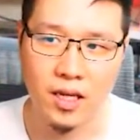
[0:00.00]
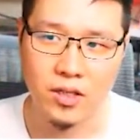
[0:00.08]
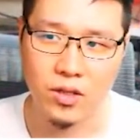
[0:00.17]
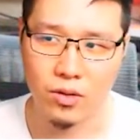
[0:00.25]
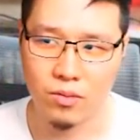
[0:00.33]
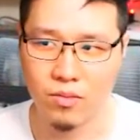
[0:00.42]

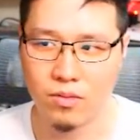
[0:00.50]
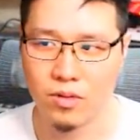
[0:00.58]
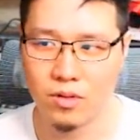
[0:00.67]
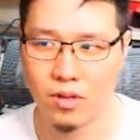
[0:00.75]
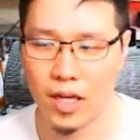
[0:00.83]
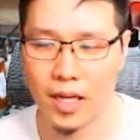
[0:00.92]
So
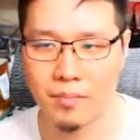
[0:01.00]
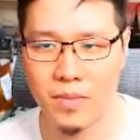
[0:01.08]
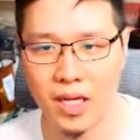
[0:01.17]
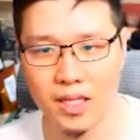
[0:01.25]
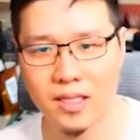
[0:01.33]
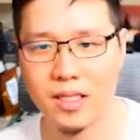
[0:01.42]
I'm
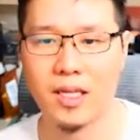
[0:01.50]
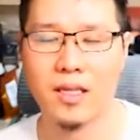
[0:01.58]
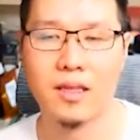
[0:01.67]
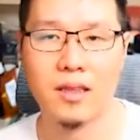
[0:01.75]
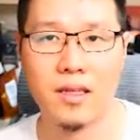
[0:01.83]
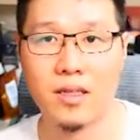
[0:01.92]
not saying
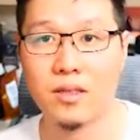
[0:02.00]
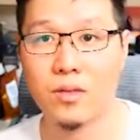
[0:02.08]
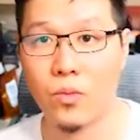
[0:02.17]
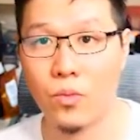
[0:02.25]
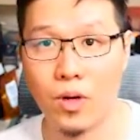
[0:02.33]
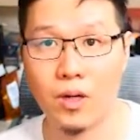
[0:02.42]
that there's a
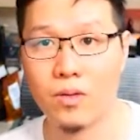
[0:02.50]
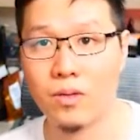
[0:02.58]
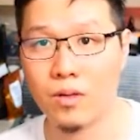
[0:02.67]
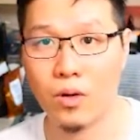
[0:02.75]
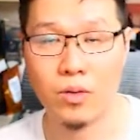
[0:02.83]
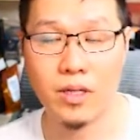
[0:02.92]
one
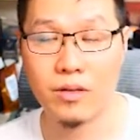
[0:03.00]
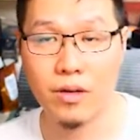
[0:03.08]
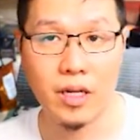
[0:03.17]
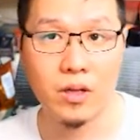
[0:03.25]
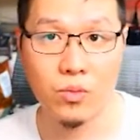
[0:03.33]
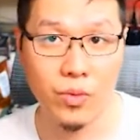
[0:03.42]
holy
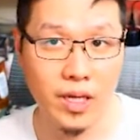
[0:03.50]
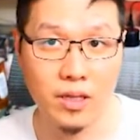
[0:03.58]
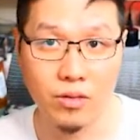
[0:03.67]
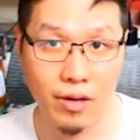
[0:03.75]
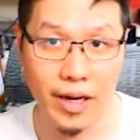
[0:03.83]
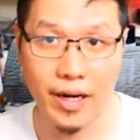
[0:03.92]
grail way
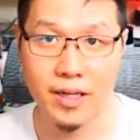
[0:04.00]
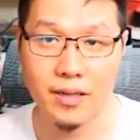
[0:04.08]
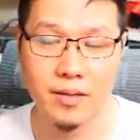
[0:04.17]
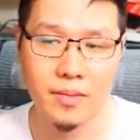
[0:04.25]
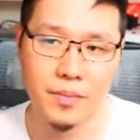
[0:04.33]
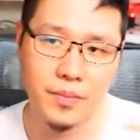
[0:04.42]
to hire,
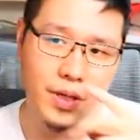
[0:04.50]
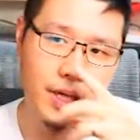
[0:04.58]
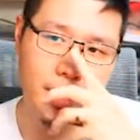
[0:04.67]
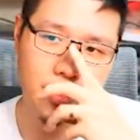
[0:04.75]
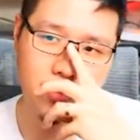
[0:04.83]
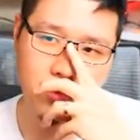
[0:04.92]

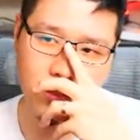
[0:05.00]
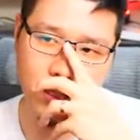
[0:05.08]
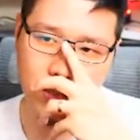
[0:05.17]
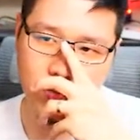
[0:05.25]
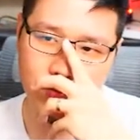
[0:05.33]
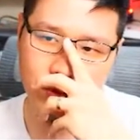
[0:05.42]
but
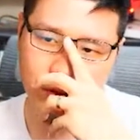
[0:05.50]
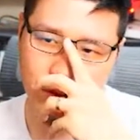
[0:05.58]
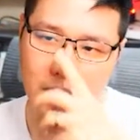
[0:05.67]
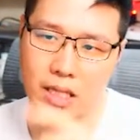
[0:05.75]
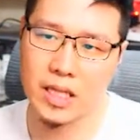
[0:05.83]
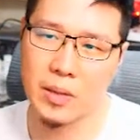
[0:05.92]
it would
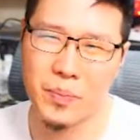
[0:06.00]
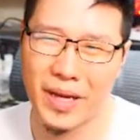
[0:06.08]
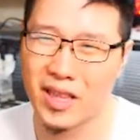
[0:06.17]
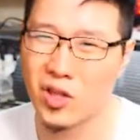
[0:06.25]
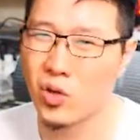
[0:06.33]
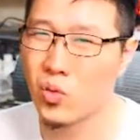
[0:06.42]
really
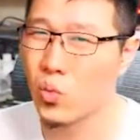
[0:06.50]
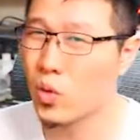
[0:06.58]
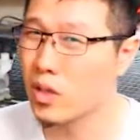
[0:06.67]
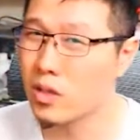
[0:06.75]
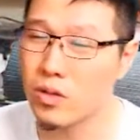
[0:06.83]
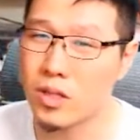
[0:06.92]
depend on
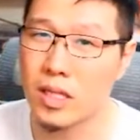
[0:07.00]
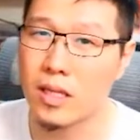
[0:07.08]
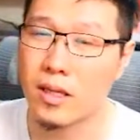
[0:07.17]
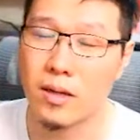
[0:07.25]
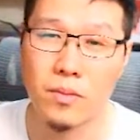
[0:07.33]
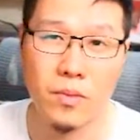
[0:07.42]
what you
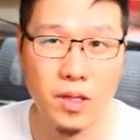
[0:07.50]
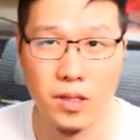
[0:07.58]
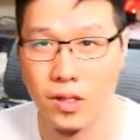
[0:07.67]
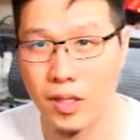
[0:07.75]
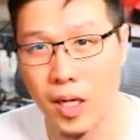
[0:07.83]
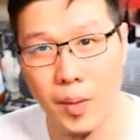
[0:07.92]
need and what
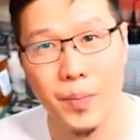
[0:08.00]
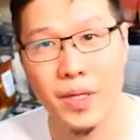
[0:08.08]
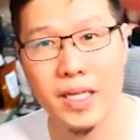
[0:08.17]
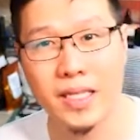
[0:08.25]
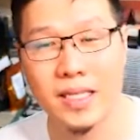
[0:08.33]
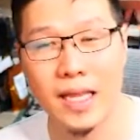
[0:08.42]
your
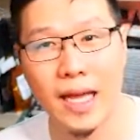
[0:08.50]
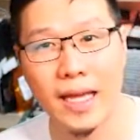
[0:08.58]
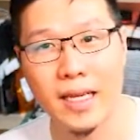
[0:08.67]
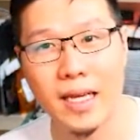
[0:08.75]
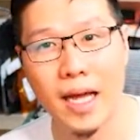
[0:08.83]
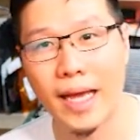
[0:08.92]
company is
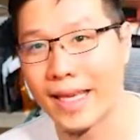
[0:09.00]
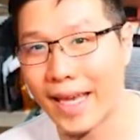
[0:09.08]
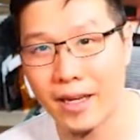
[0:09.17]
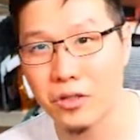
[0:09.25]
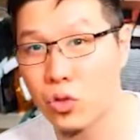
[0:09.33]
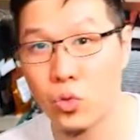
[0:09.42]
like. I
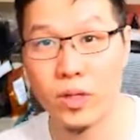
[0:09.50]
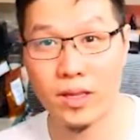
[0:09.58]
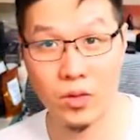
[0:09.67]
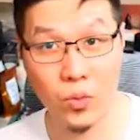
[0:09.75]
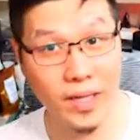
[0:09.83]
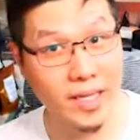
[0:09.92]
can't do it
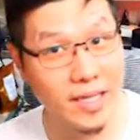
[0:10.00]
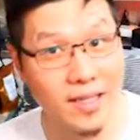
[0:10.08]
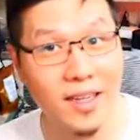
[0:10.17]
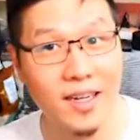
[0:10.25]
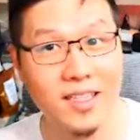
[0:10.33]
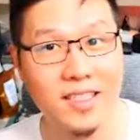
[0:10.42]
the way he
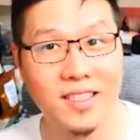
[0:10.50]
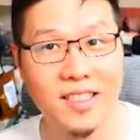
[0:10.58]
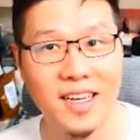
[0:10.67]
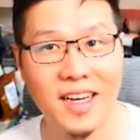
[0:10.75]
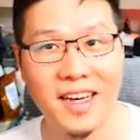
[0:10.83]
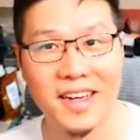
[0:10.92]
does,
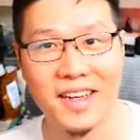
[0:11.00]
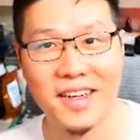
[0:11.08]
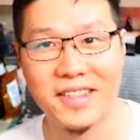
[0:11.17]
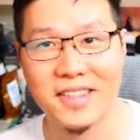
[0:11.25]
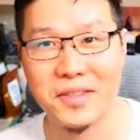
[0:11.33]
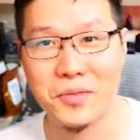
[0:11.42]

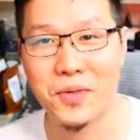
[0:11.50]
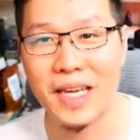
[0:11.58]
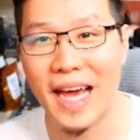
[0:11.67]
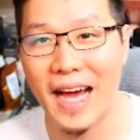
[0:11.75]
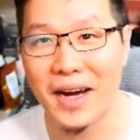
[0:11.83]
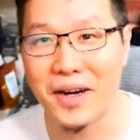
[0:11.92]
because we
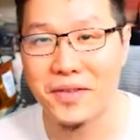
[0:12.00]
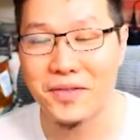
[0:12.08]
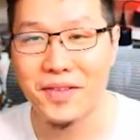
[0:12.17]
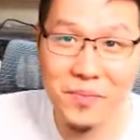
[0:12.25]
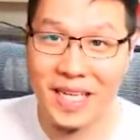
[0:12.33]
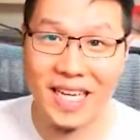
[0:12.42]
have
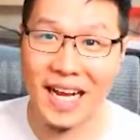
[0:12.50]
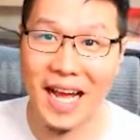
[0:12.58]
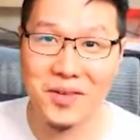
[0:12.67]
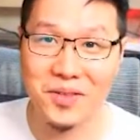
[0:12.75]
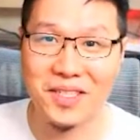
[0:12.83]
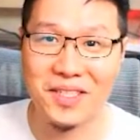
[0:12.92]
big
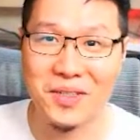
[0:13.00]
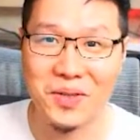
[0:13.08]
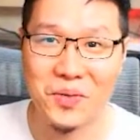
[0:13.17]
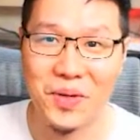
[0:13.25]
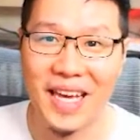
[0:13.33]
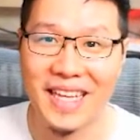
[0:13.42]
accounts.
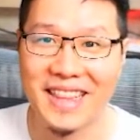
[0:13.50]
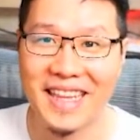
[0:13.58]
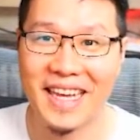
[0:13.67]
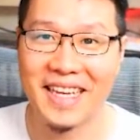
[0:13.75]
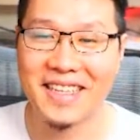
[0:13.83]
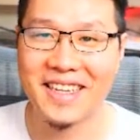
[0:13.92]
We can't
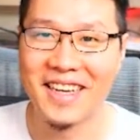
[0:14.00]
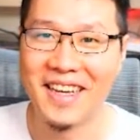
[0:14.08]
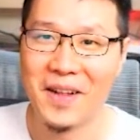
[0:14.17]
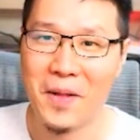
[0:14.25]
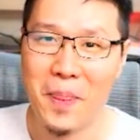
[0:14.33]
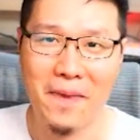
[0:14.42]
like
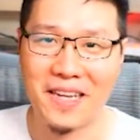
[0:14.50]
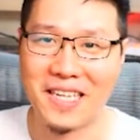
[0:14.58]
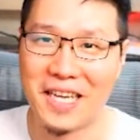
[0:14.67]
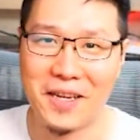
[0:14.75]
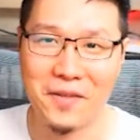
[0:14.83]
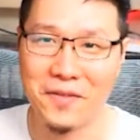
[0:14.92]

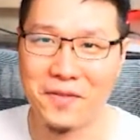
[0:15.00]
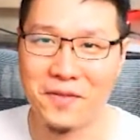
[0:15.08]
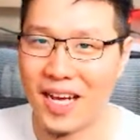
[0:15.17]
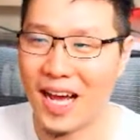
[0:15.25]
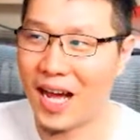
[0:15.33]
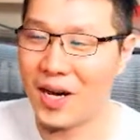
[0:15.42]
give
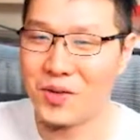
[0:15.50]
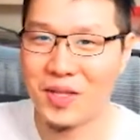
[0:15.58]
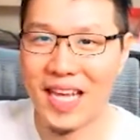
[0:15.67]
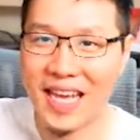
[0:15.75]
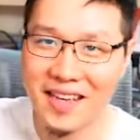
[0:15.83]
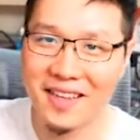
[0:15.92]
account
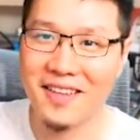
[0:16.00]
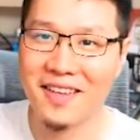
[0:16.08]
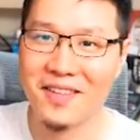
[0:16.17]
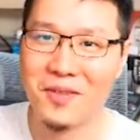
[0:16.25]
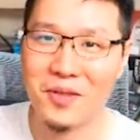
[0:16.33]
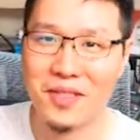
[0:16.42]
A,
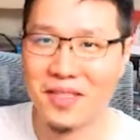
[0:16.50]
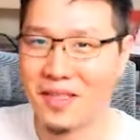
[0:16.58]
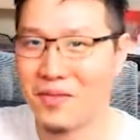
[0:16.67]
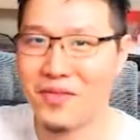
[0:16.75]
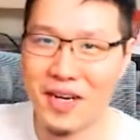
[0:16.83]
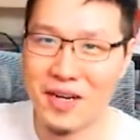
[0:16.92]
which is a
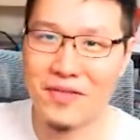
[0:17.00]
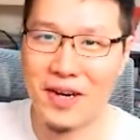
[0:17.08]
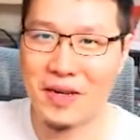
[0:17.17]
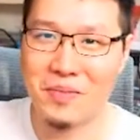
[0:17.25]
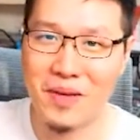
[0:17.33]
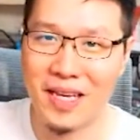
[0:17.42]
very,
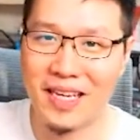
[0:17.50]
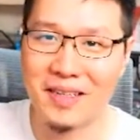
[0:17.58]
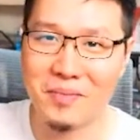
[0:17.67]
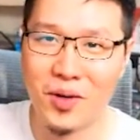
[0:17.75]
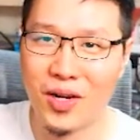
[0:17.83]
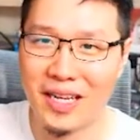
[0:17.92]
very big
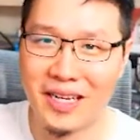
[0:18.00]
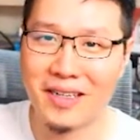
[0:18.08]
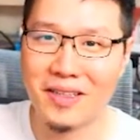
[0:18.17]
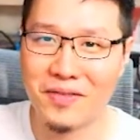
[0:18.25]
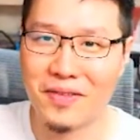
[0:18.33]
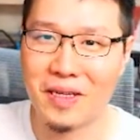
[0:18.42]
mall here in
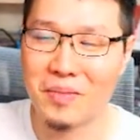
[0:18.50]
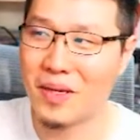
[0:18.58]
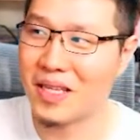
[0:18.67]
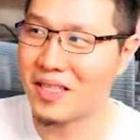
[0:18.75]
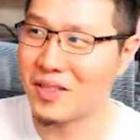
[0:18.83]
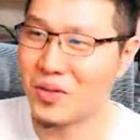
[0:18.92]
the
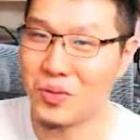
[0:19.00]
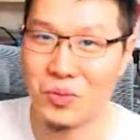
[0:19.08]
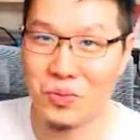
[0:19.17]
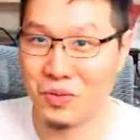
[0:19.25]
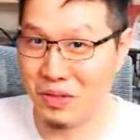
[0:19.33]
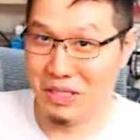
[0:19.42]
Philippines,
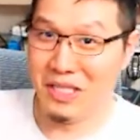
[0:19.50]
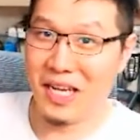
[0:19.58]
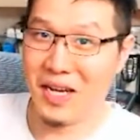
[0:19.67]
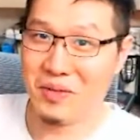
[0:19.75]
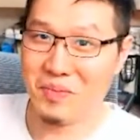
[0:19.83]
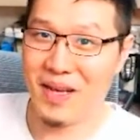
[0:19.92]
to this
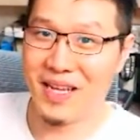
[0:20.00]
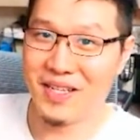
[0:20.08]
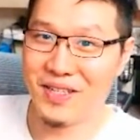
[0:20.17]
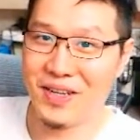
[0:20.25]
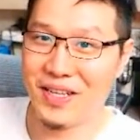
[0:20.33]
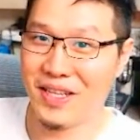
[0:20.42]
account
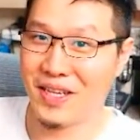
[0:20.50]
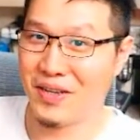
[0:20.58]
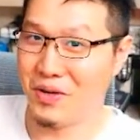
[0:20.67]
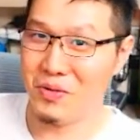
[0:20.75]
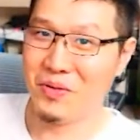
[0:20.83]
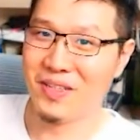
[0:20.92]
manager, and then,
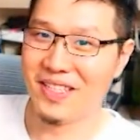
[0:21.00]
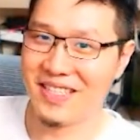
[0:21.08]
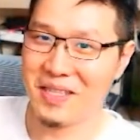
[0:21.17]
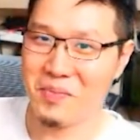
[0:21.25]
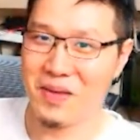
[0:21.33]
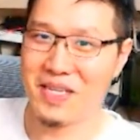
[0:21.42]
oh,
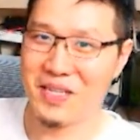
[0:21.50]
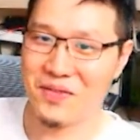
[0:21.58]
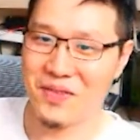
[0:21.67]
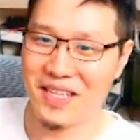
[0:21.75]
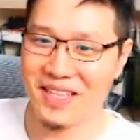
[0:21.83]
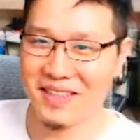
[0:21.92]
hindi pala siya
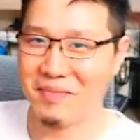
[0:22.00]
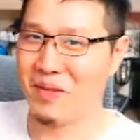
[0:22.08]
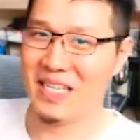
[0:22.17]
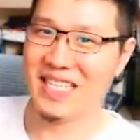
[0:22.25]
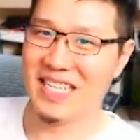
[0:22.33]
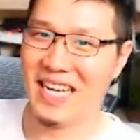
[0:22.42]
fit,
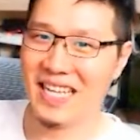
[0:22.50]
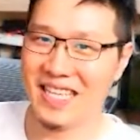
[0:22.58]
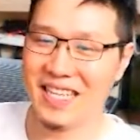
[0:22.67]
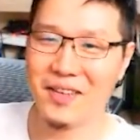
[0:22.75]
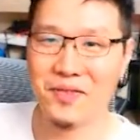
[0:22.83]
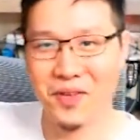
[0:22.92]
palitan
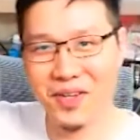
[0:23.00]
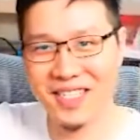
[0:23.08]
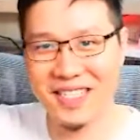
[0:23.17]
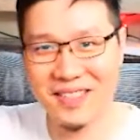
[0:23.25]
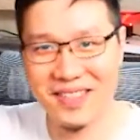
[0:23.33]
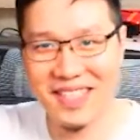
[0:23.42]
natin. Of
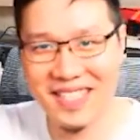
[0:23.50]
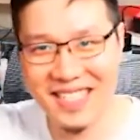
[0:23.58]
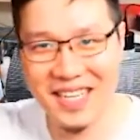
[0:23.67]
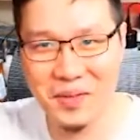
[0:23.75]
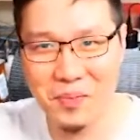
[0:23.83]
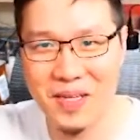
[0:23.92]
course, it's
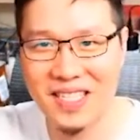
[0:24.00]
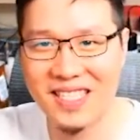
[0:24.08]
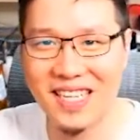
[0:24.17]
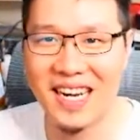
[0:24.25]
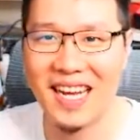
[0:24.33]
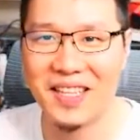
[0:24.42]
going to piss the
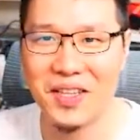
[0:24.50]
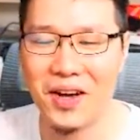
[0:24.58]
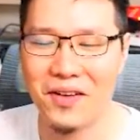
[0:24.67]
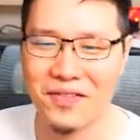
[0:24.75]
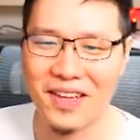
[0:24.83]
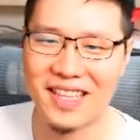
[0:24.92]
client
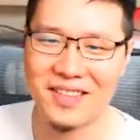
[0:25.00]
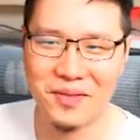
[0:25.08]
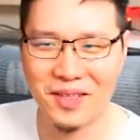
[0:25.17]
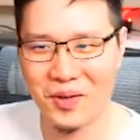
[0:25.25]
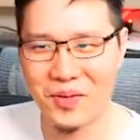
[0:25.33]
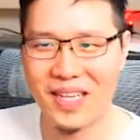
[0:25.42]
off, and
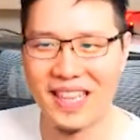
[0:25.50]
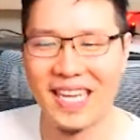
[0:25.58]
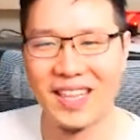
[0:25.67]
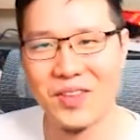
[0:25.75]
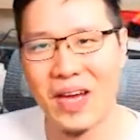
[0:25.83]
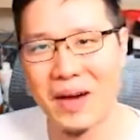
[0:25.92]
we don't want
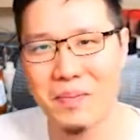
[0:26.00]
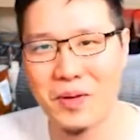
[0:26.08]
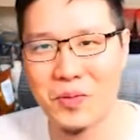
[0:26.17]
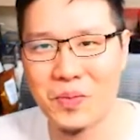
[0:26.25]
that to happen.